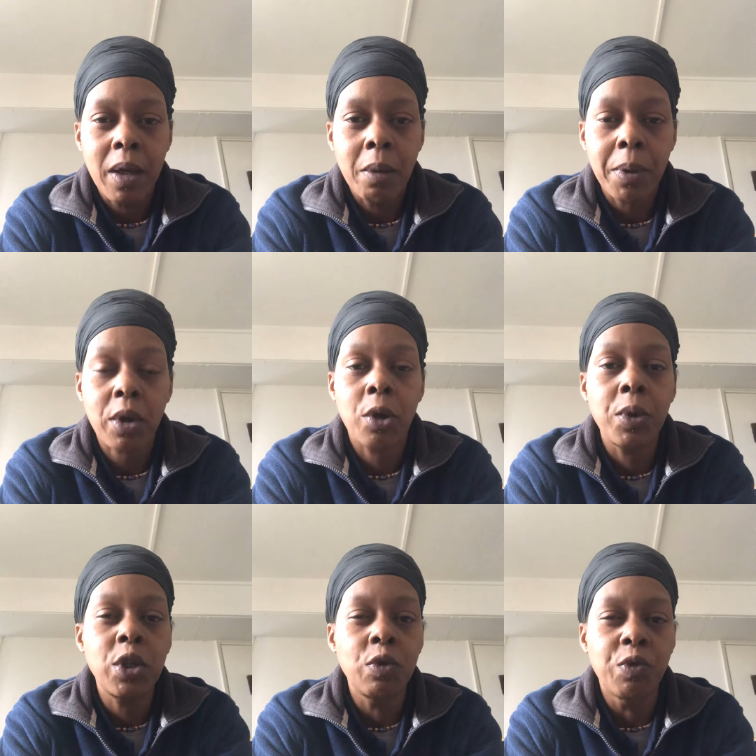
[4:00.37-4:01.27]
But who are
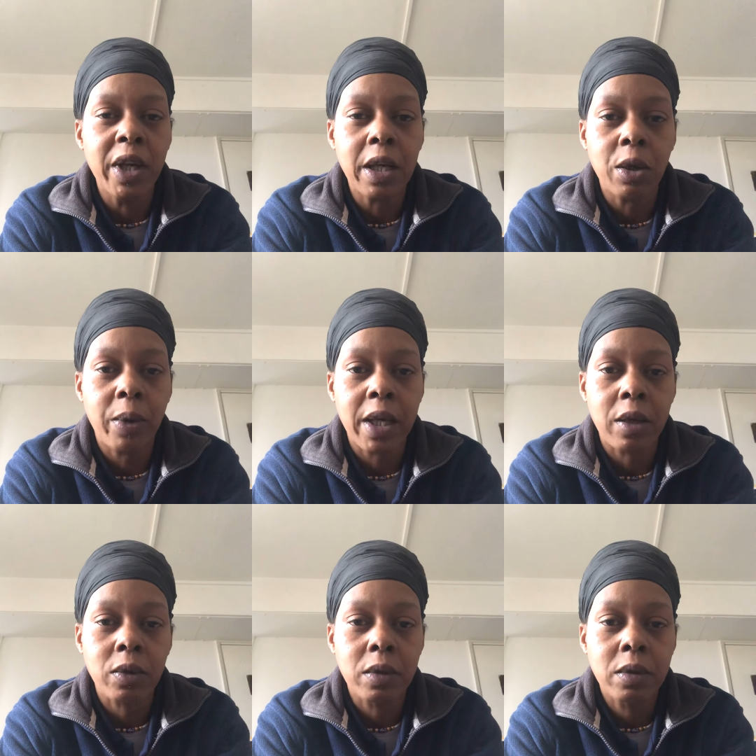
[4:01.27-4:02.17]
you really quitting
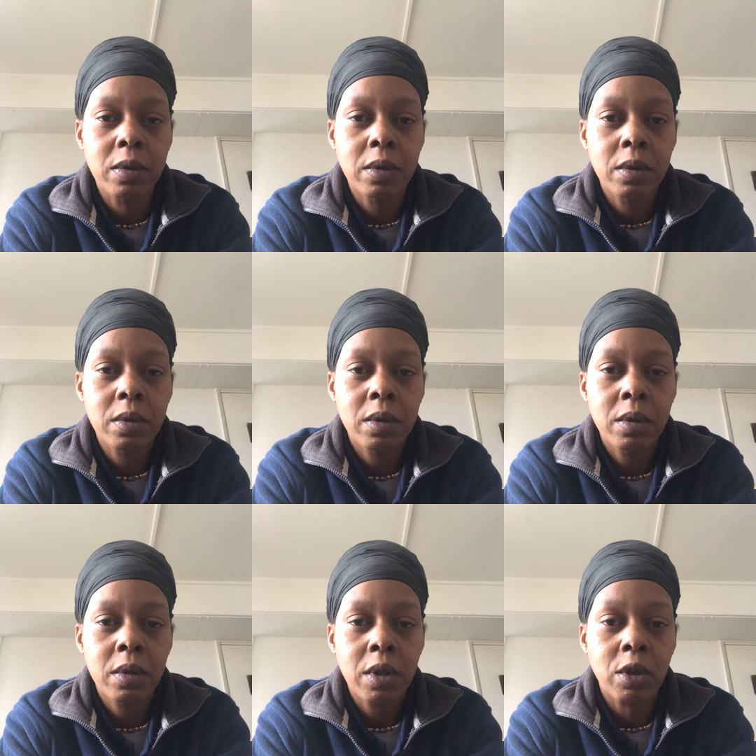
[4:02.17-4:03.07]
on?
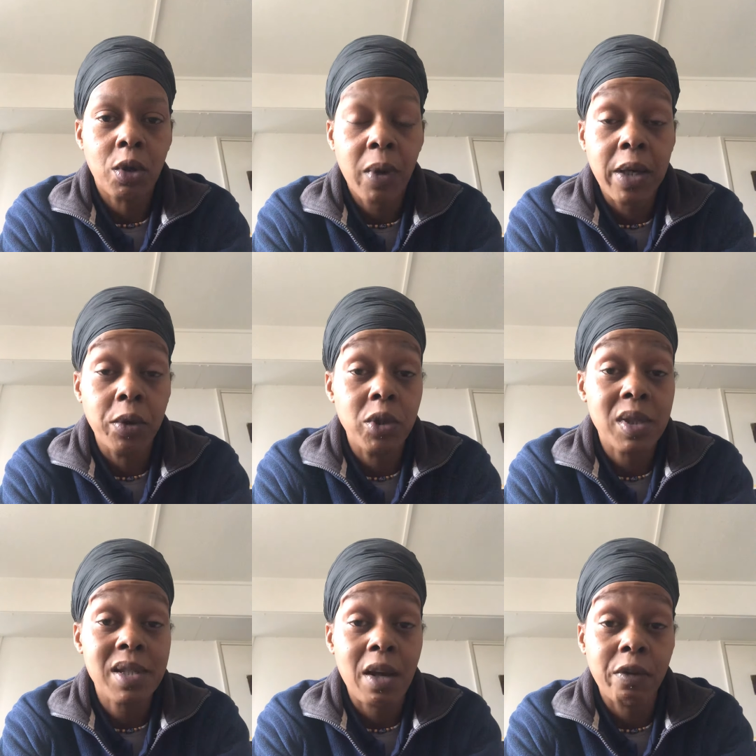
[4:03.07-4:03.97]
You're quitting on
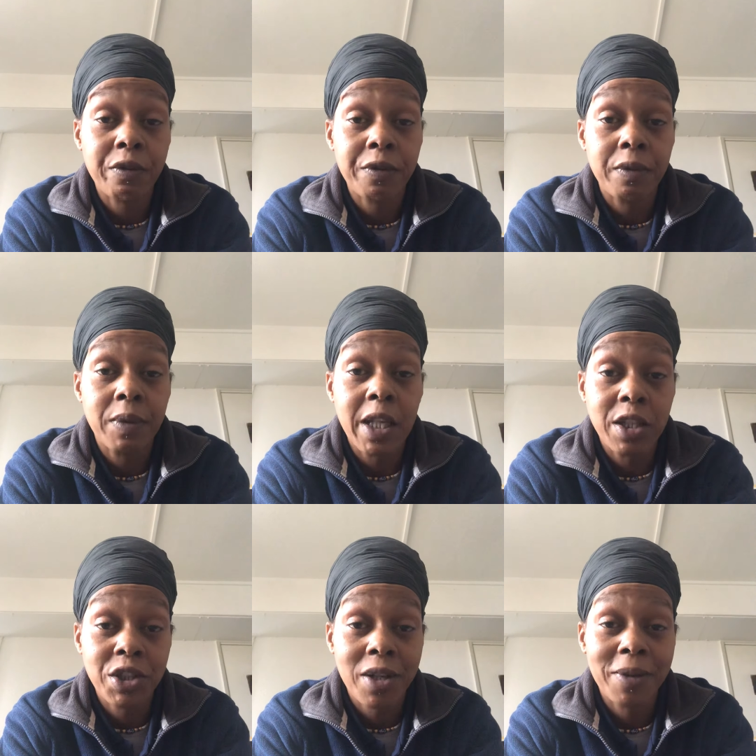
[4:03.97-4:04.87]
yourself, Leisha.